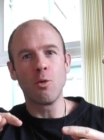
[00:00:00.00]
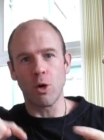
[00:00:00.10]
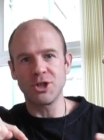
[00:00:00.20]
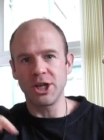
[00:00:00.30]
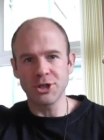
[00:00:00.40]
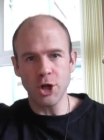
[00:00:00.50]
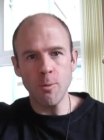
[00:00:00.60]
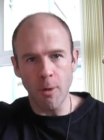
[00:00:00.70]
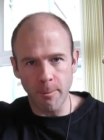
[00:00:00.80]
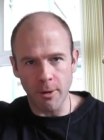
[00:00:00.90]
watching a
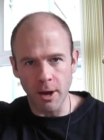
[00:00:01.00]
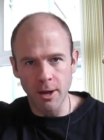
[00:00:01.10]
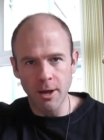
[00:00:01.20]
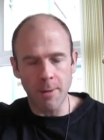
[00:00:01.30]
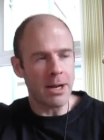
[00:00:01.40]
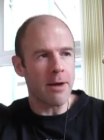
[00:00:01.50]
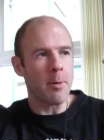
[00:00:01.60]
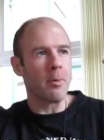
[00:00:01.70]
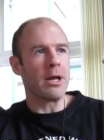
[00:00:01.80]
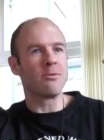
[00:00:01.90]
soap opera. I mean, I
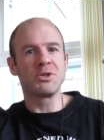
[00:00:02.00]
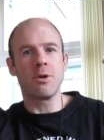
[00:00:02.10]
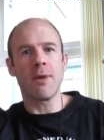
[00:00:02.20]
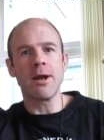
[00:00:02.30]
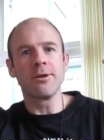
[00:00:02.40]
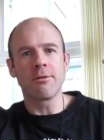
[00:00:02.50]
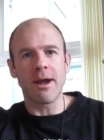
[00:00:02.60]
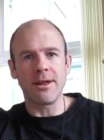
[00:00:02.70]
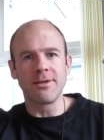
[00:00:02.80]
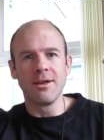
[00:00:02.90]
remember when I was doing my
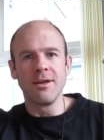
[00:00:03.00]
undergrad,